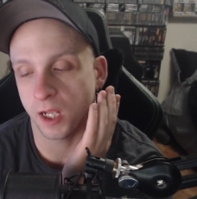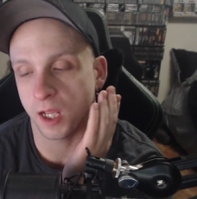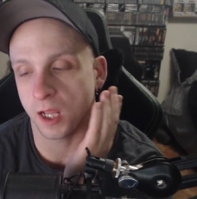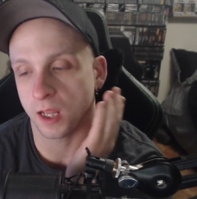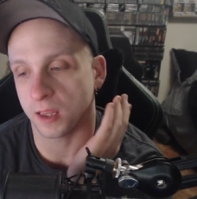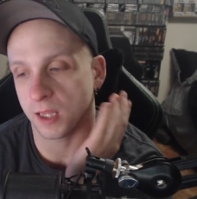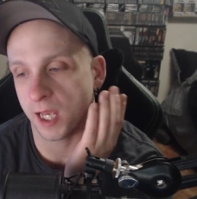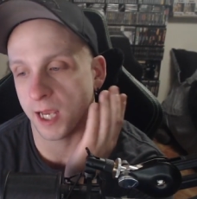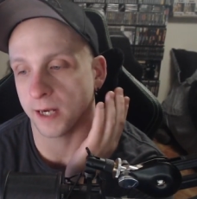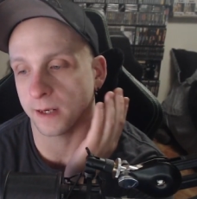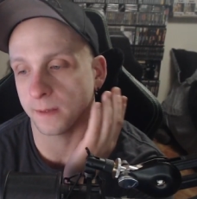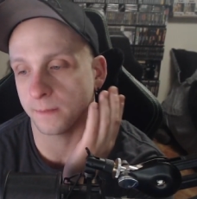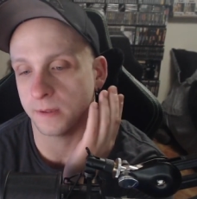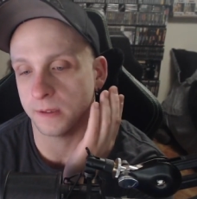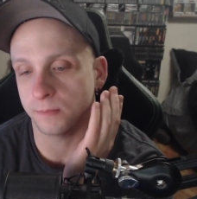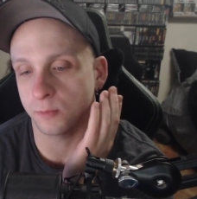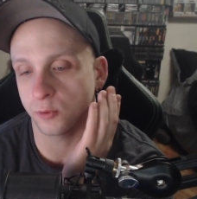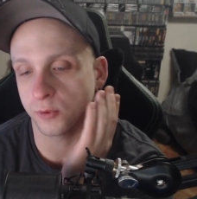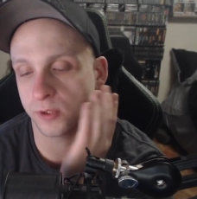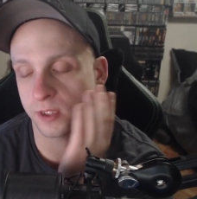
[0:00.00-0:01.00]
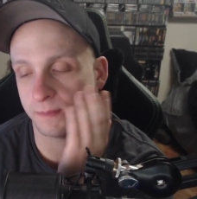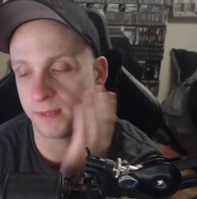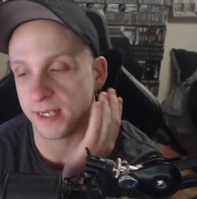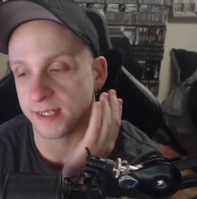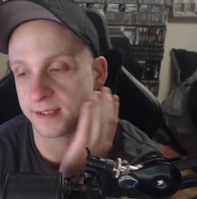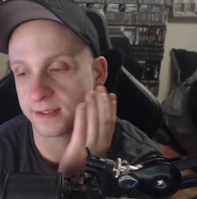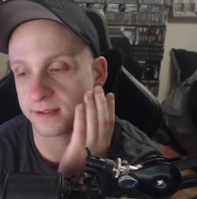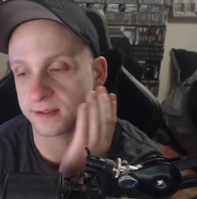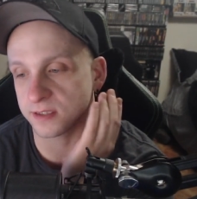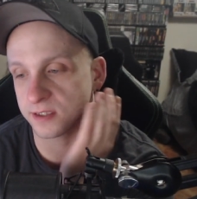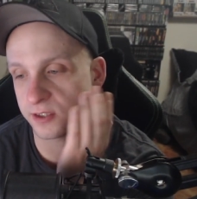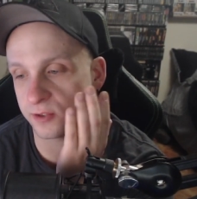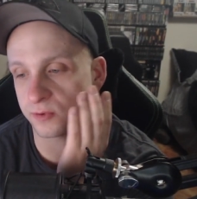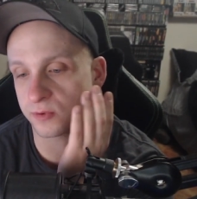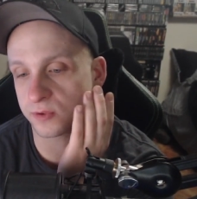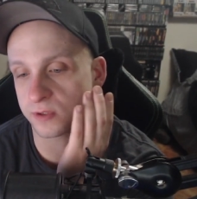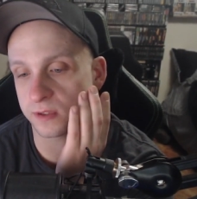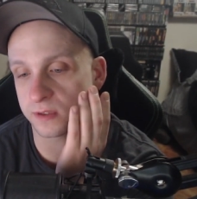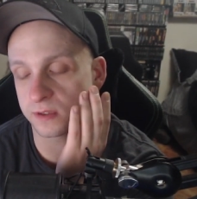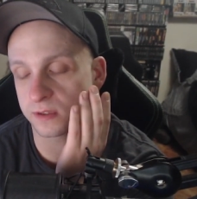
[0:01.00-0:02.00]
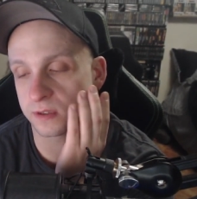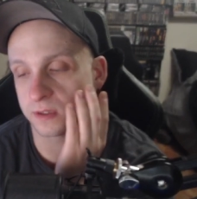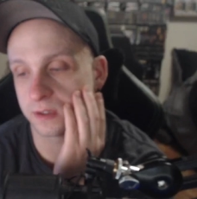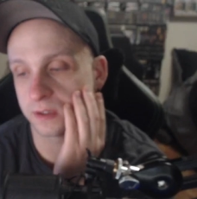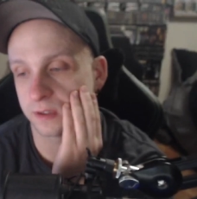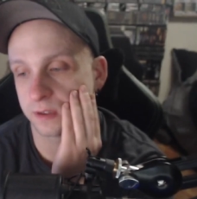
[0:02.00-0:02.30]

A lot of people. They make excuses